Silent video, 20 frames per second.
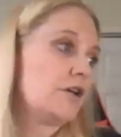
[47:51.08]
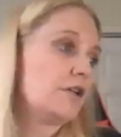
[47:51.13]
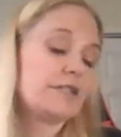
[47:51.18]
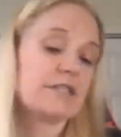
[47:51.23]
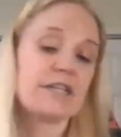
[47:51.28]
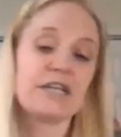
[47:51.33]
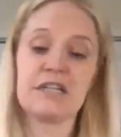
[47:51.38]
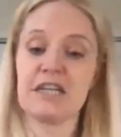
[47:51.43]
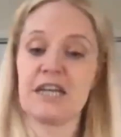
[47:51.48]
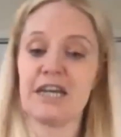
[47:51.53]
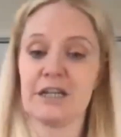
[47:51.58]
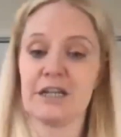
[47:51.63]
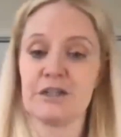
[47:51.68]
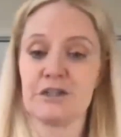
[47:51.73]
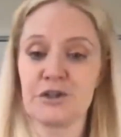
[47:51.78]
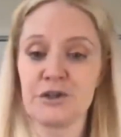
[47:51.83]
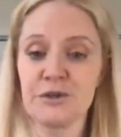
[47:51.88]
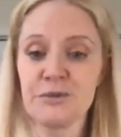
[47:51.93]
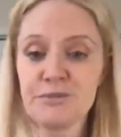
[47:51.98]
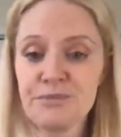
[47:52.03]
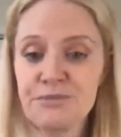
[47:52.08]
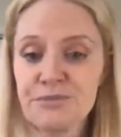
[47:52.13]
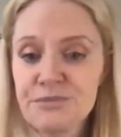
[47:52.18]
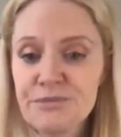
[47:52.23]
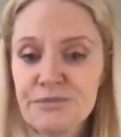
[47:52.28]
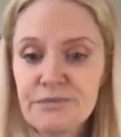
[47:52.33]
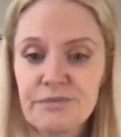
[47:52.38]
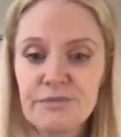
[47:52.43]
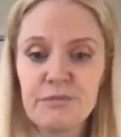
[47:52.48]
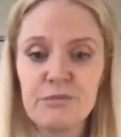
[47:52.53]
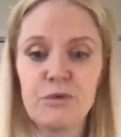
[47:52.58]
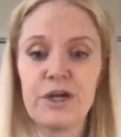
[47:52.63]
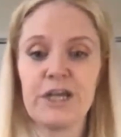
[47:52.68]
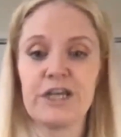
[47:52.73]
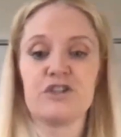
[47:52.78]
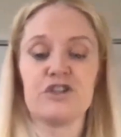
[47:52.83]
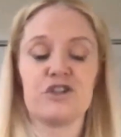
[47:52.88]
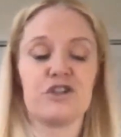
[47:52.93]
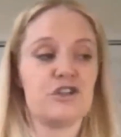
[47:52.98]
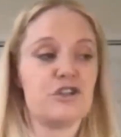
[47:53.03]
skin cancer,
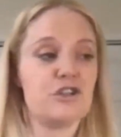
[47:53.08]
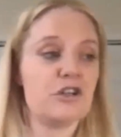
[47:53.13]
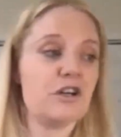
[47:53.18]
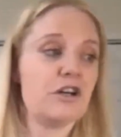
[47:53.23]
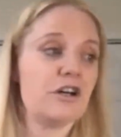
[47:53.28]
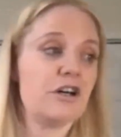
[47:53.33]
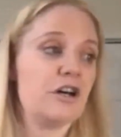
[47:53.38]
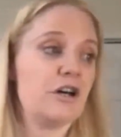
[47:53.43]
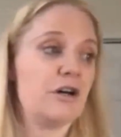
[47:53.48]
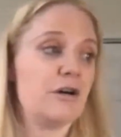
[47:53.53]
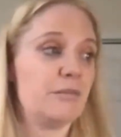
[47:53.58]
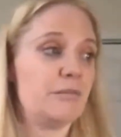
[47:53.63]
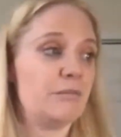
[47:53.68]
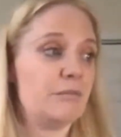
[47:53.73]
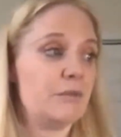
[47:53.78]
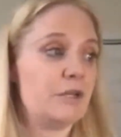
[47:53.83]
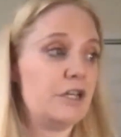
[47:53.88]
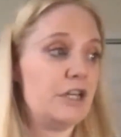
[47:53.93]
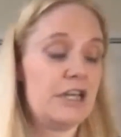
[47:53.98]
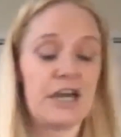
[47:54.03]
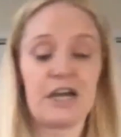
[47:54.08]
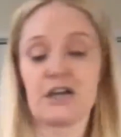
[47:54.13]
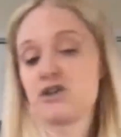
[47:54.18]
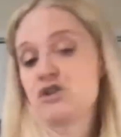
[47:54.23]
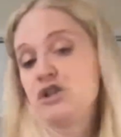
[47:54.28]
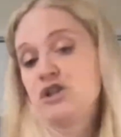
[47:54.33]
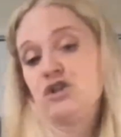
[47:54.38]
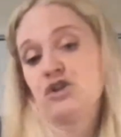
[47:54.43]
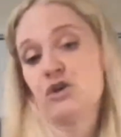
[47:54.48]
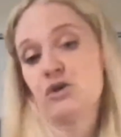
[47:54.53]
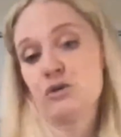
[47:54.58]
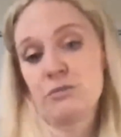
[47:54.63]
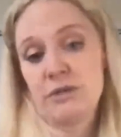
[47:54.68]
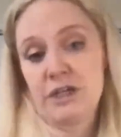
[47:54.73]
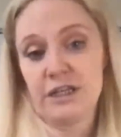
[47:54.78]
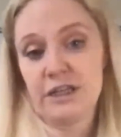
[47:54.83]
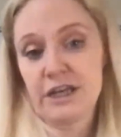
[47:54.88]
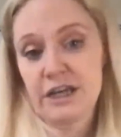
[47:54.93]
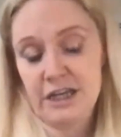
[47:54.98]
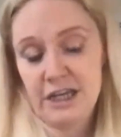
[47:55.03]
which he actually showed
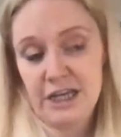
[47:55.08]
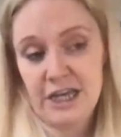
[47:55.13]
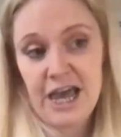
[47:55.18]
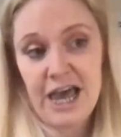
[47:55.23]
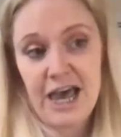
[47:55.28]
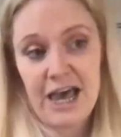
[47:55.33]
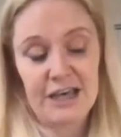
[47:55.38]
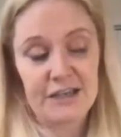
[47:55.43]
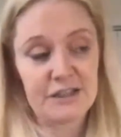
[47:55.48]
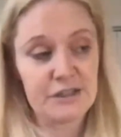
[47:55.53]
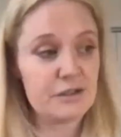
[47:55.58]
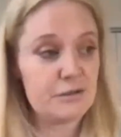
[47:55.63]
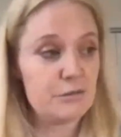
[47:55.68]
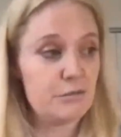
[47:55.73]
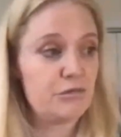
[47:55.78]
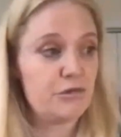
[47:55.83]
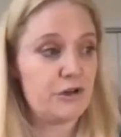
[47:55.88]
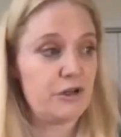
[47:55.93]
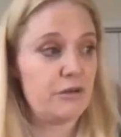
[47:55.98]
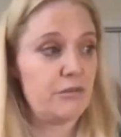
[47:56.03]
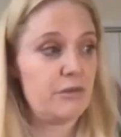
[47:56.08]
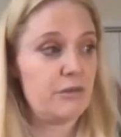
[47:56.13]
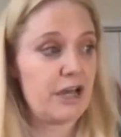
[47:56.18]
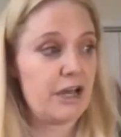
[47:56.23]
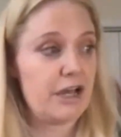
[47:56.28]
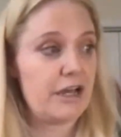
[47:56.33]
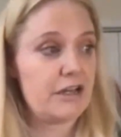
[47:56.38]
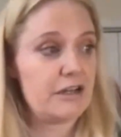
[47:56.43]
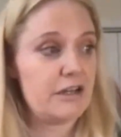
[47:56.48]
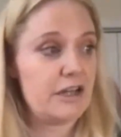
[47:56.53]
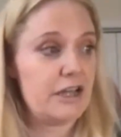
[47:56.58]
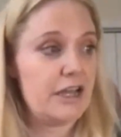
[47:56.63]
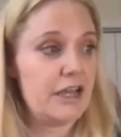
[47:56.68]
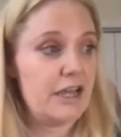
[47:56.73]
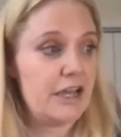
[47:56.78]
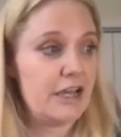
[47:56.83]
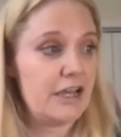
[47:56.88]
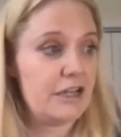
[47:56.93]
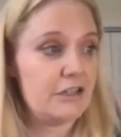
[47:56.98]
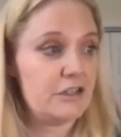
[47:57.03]
me that he has pretty bad.
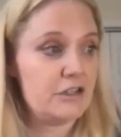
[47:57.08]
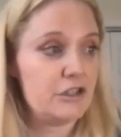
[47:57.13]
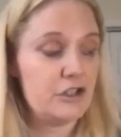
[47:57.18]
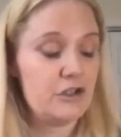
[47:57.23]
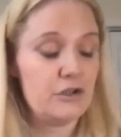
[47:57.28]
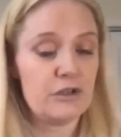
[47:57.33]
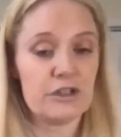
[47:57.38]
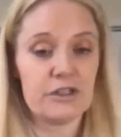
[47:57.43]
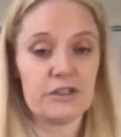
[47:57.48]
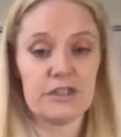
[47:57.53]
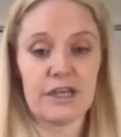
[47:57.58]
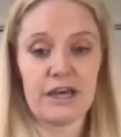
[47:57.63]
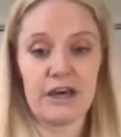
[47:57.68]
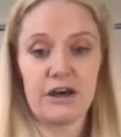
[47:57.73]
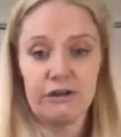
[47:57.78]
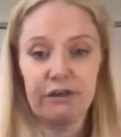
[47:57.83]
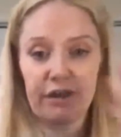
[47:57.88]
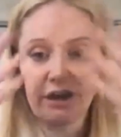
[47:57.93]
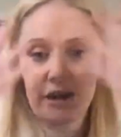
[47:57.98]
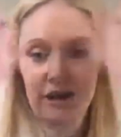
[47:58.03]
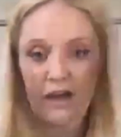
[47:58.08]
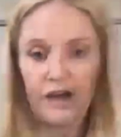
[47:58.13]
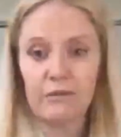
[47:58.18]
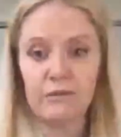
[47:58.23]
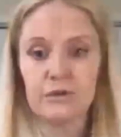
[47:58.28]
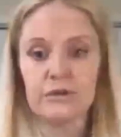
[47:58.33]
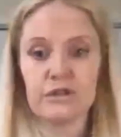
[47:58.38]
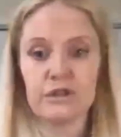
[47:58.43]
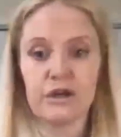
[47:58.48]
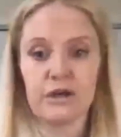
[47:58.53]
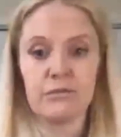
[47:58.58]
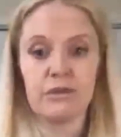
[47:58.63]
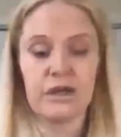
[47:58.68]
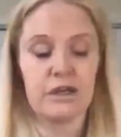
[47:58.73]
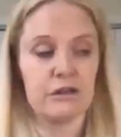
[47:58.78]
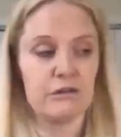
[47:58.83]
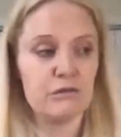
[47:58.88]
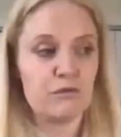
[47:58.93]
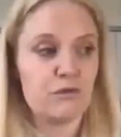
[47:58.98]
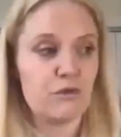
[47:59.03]
And you can tell that I was not
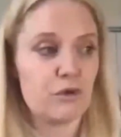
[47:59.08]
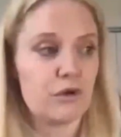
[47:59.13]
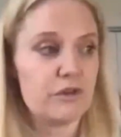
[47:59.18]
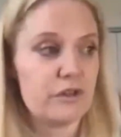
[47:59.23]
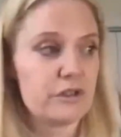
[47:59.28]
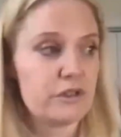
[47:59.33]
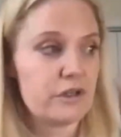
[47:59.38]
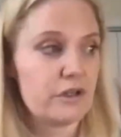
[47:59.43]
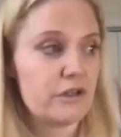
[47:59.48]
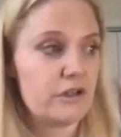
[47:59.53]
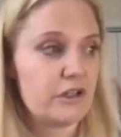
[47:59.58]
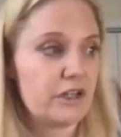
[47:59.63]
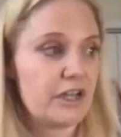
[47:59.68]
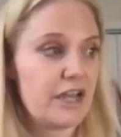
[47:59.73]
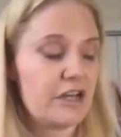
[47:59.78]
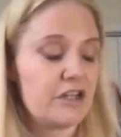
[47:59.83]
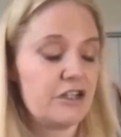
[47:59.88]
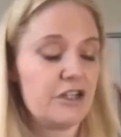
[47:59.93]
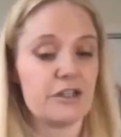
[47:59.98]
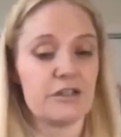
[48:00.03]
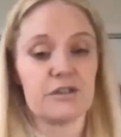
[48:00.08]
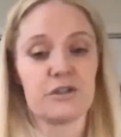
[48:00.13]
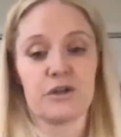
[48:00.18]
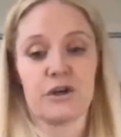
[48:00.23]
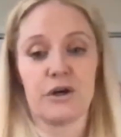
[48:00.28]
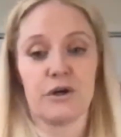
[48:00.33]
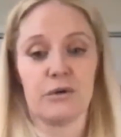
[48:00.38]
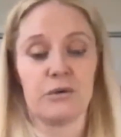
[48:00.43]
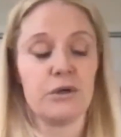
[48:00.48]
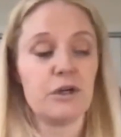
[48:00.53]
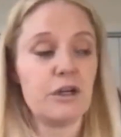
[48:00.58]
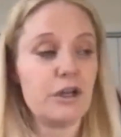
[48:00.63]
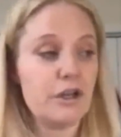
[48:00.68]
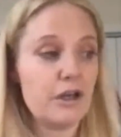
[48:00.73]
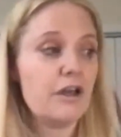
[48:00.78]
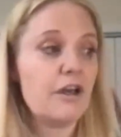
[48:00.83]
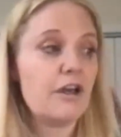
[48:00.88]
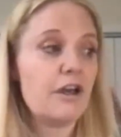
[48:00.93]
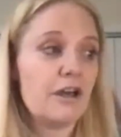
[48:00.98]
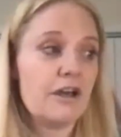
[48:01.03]
made for the sun in Kenya. So
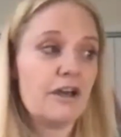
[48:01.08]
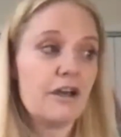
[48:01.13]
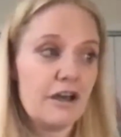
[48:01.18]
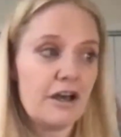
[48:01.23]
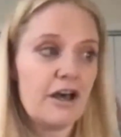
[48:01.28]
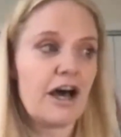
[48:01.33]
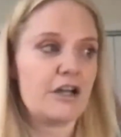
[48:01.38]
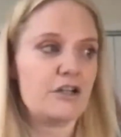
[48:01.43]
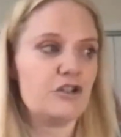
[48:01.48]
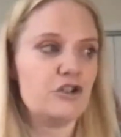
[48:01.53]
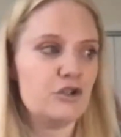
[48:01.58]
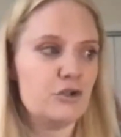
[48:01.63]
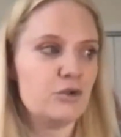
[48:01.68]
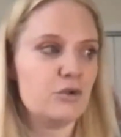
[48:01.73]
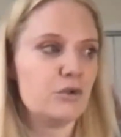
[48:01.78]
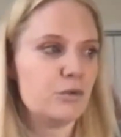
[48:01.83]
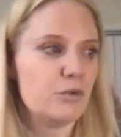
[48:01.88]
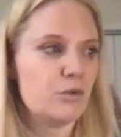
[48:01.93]
I do